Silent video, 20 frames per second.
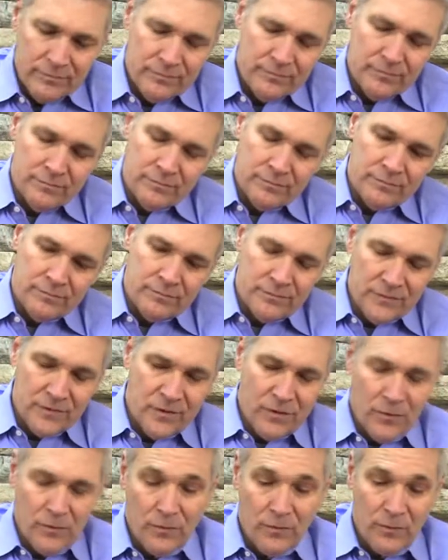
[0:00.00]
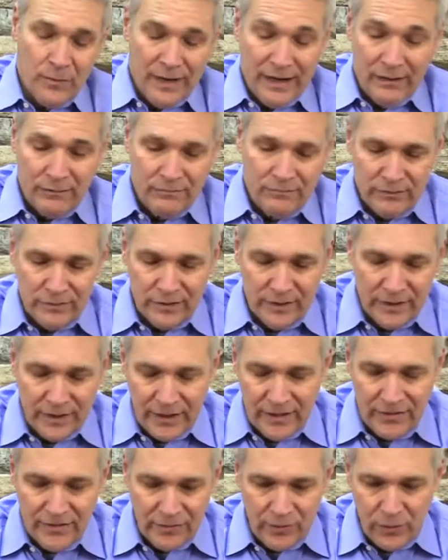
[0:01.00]
Hmm. Wow, really
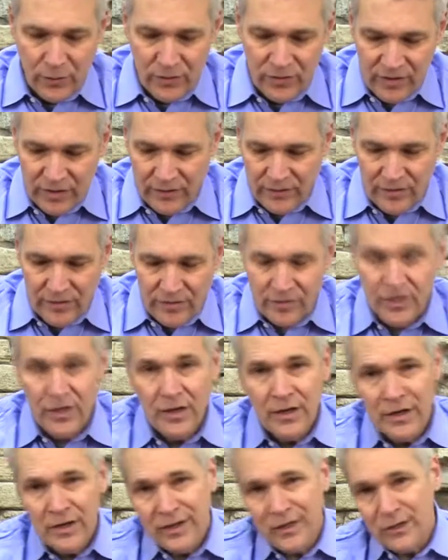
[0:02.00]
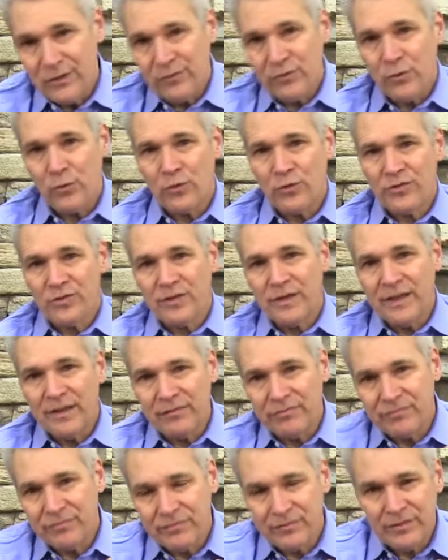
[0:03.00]
nice nose on this. You know, of course, they
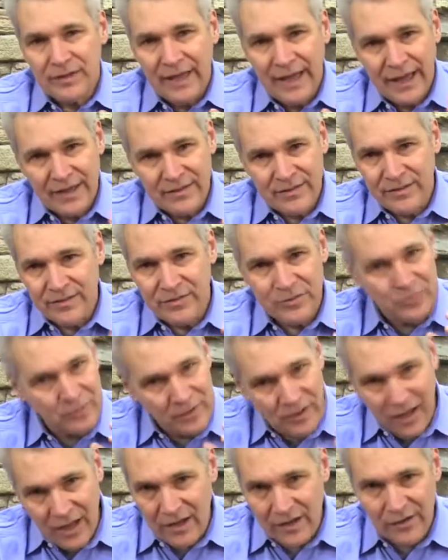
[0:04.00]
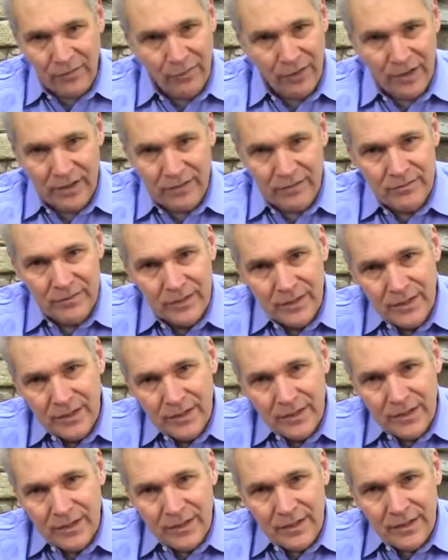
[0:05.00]
have access to a lot of great
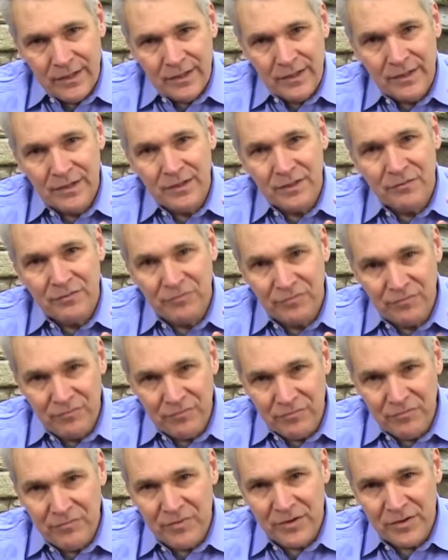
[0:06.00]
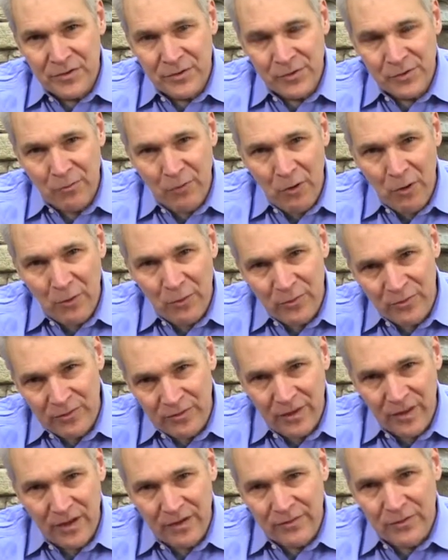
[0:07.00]
uh, vineyard growers, a
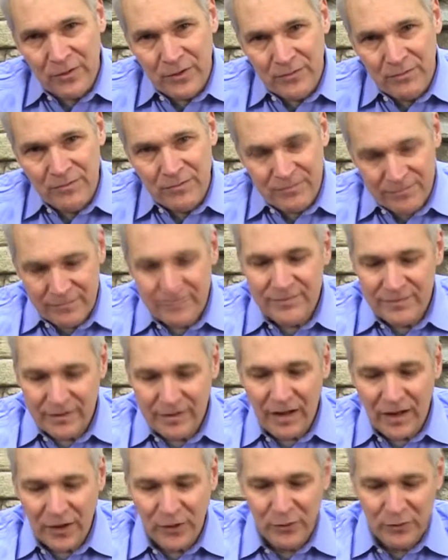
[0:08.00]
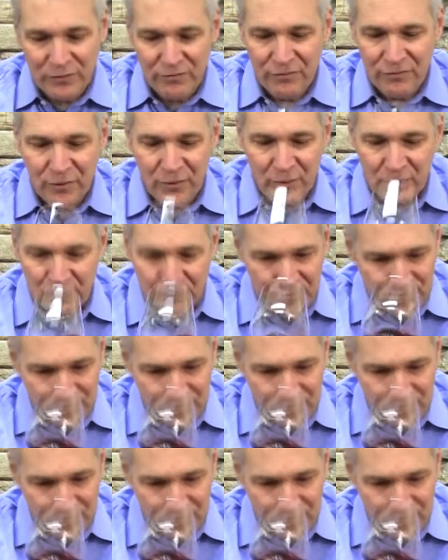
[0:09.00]
lot of good, a lot of good fruit.